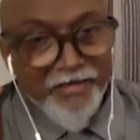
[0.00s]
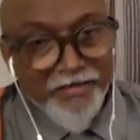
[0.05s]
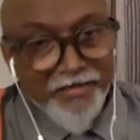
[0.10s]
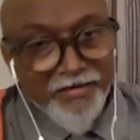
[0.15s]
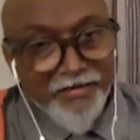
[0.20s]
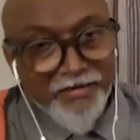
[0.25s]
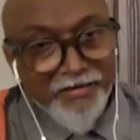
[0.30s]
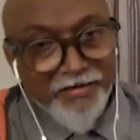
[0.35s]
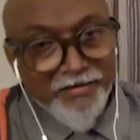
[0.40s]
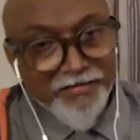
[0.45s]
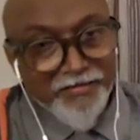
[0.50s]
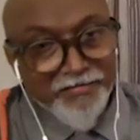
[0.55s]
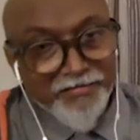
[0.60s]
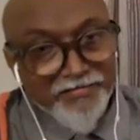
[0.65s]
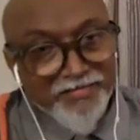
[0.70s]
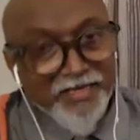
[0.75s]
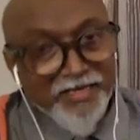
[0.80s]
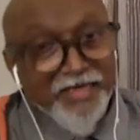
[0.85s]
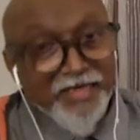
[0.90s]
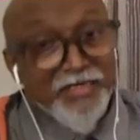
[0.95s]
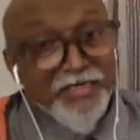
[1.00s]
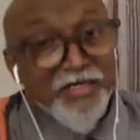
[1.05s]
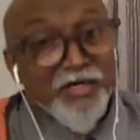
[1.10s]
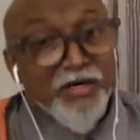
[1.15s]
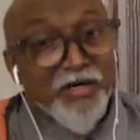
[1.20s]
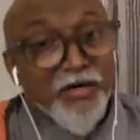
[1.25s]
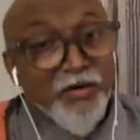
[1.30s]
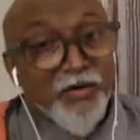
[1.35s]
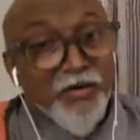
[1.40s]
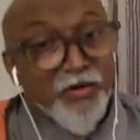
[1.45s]
uh, the
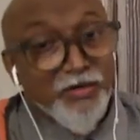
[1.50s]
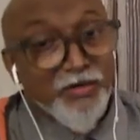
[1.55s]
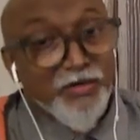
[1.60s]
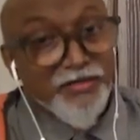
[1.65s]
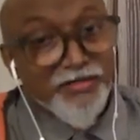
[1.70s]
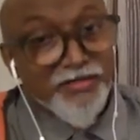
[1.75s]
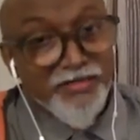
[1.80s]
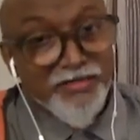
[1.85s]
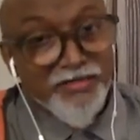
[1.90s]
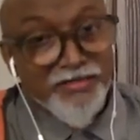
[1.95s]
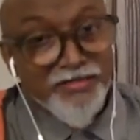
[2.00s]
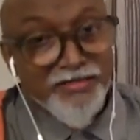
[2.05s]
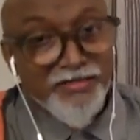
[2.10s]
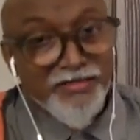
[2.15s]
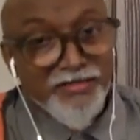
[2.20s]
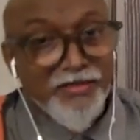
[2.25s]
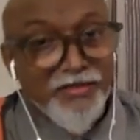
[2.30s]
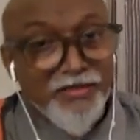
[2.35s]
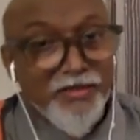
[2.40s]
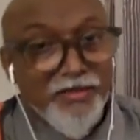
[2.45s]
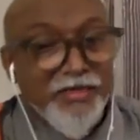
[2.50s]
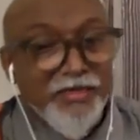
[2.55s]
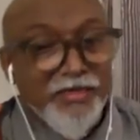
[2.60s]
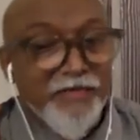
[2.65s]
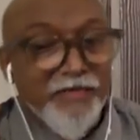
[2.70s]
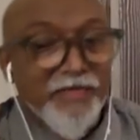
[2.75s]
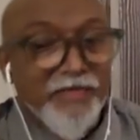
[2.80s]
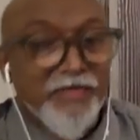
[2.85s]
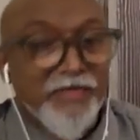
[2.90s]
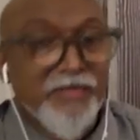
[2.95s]
idea originated you know like
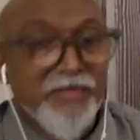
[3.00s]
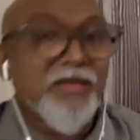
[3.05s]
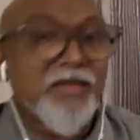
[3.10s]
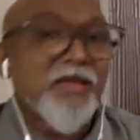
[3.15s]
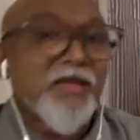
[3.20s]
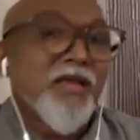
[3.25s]
when